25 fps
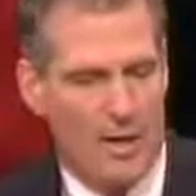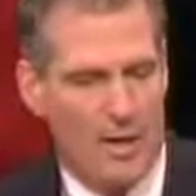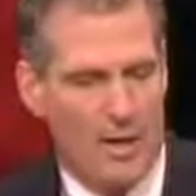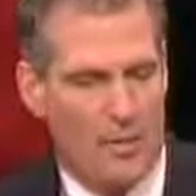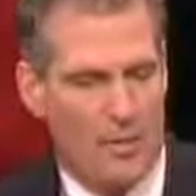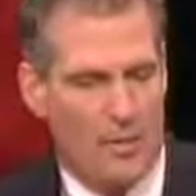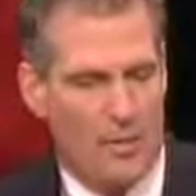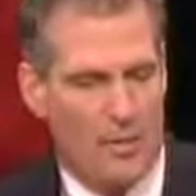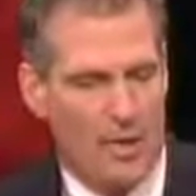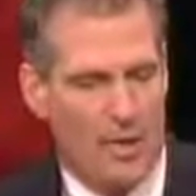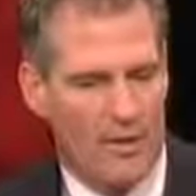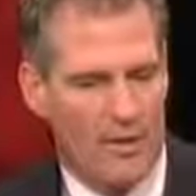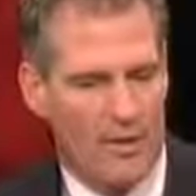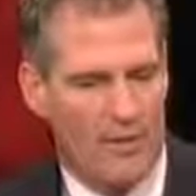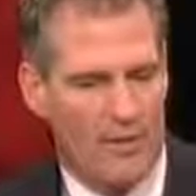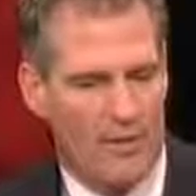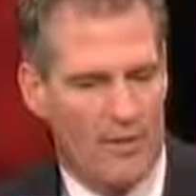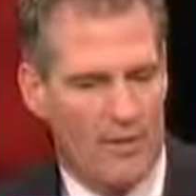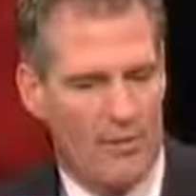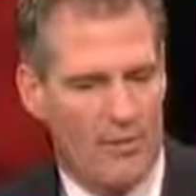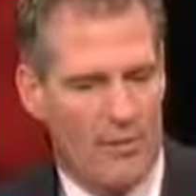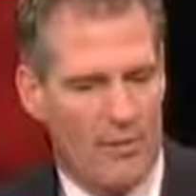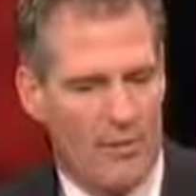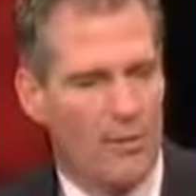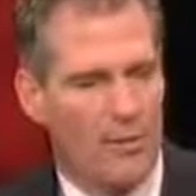We've
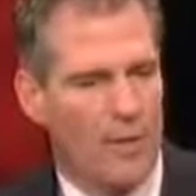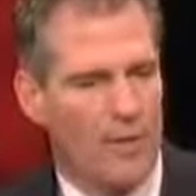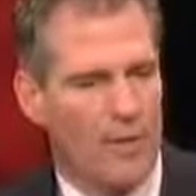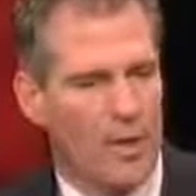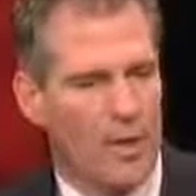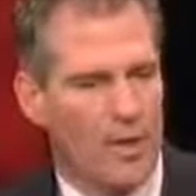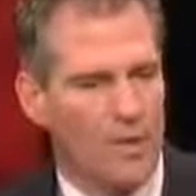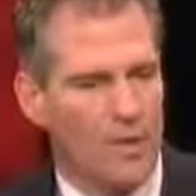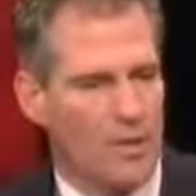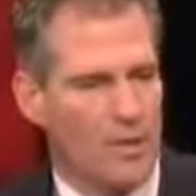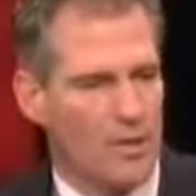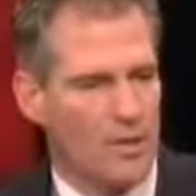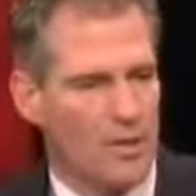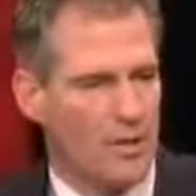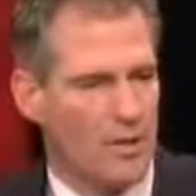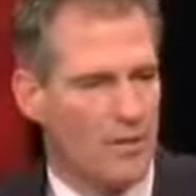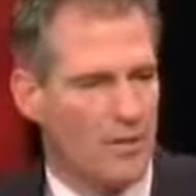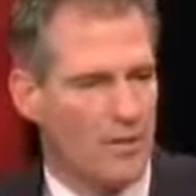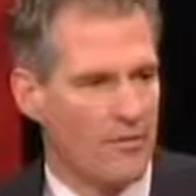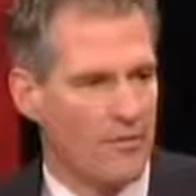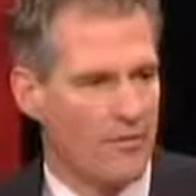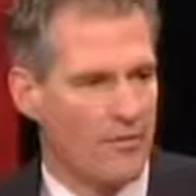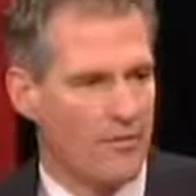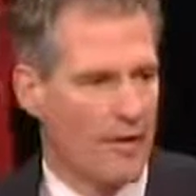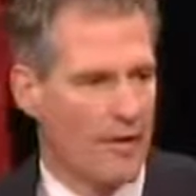reviewed the budgets
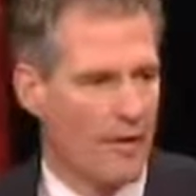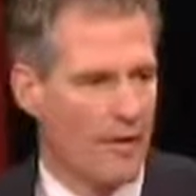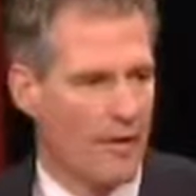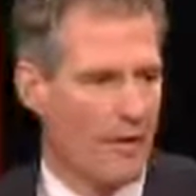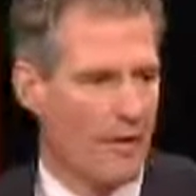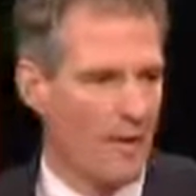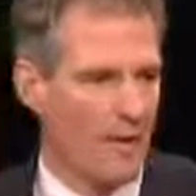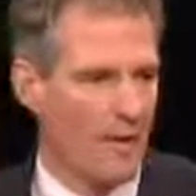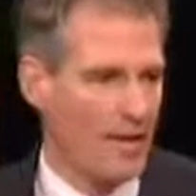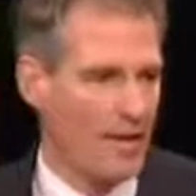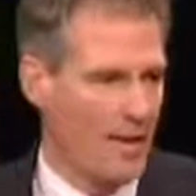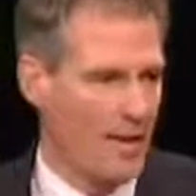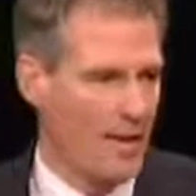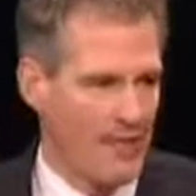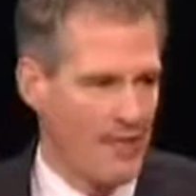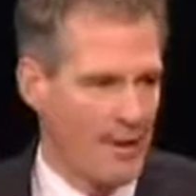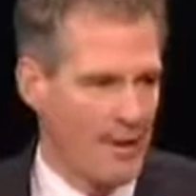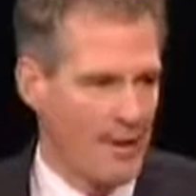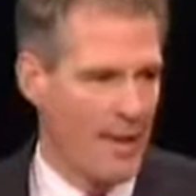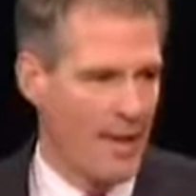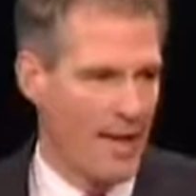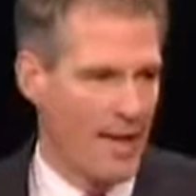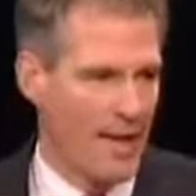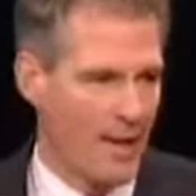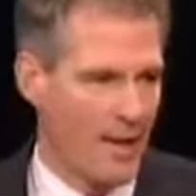of in
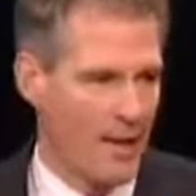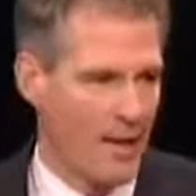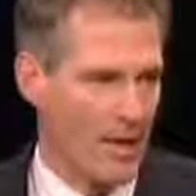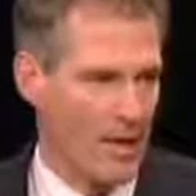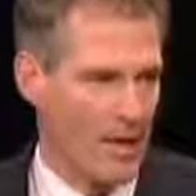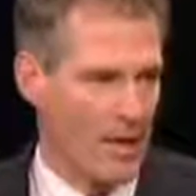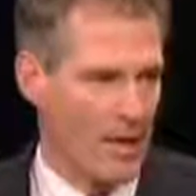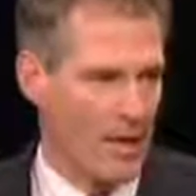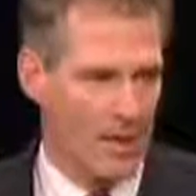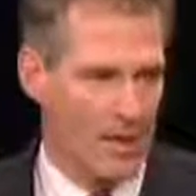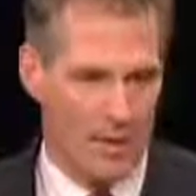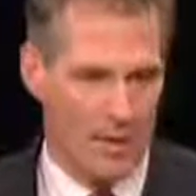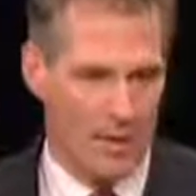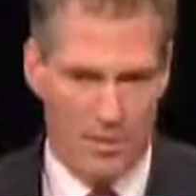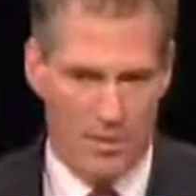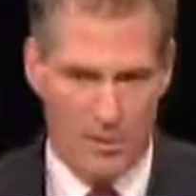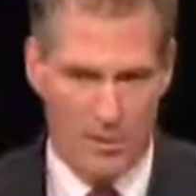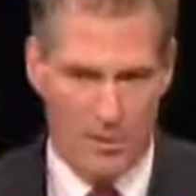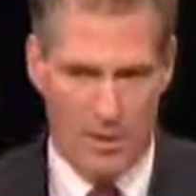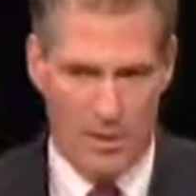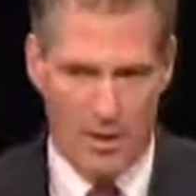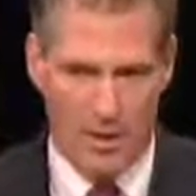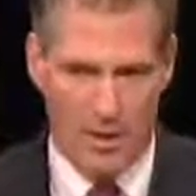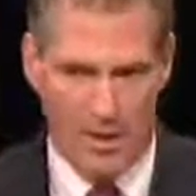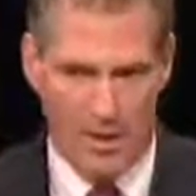every line item, not just
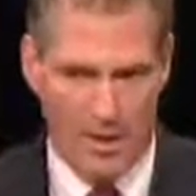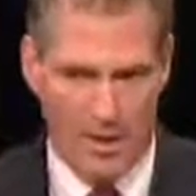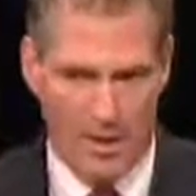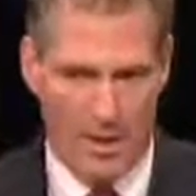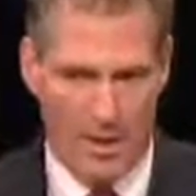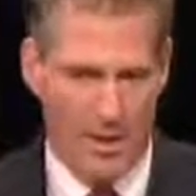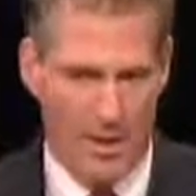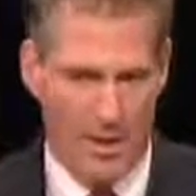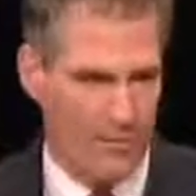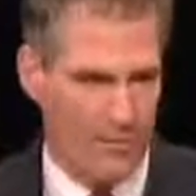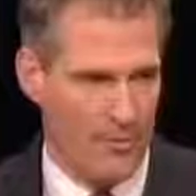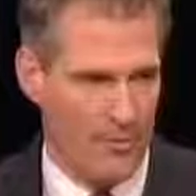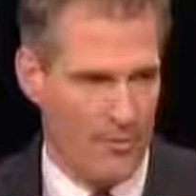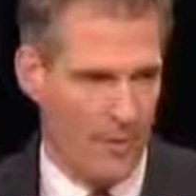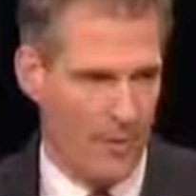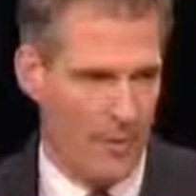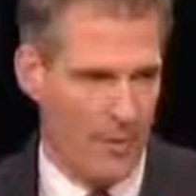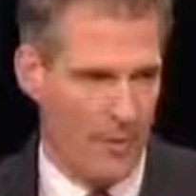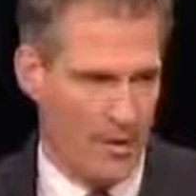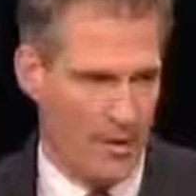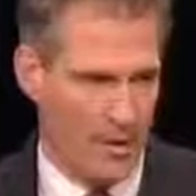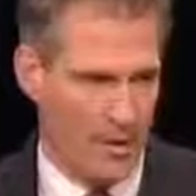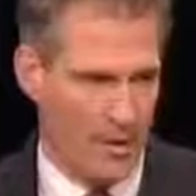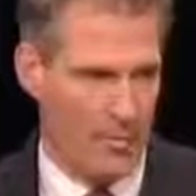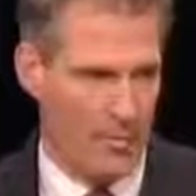one line item,
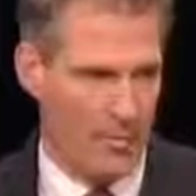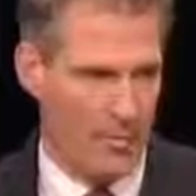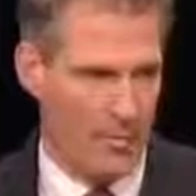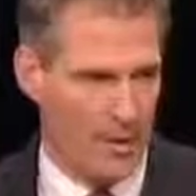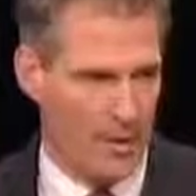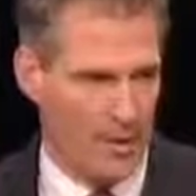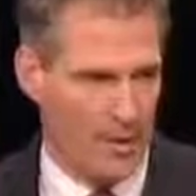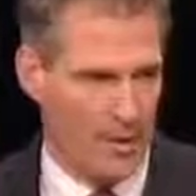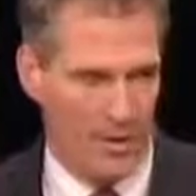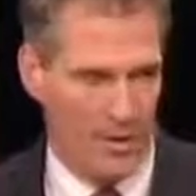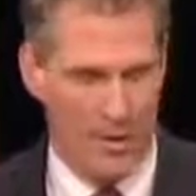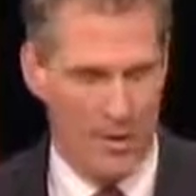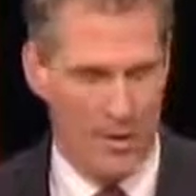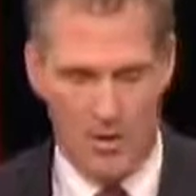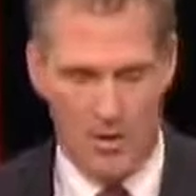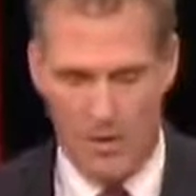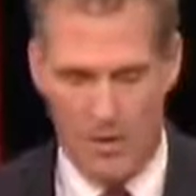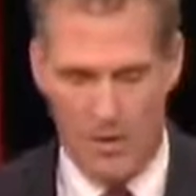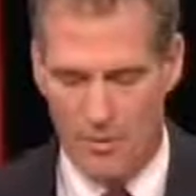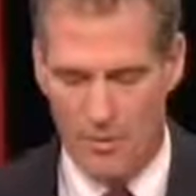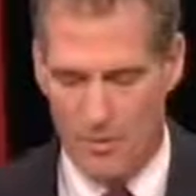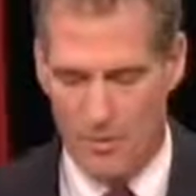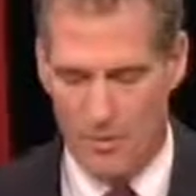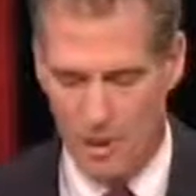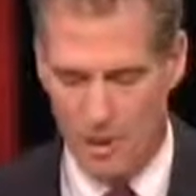for example, in the Attorney
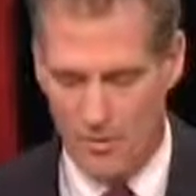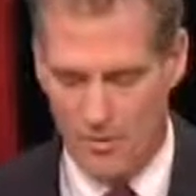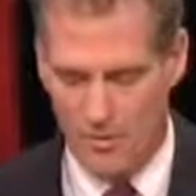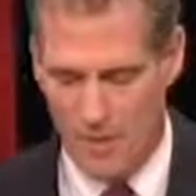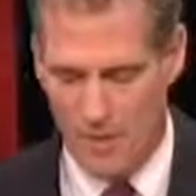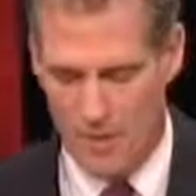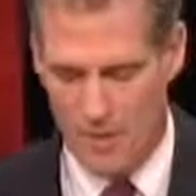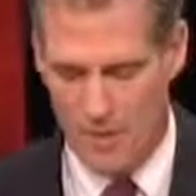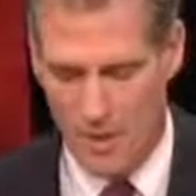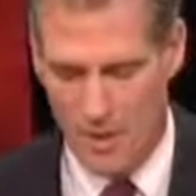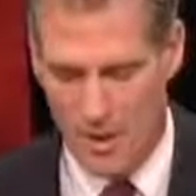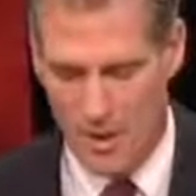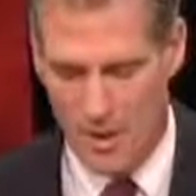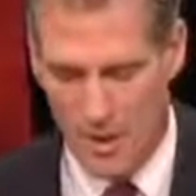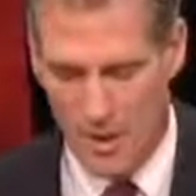General's office.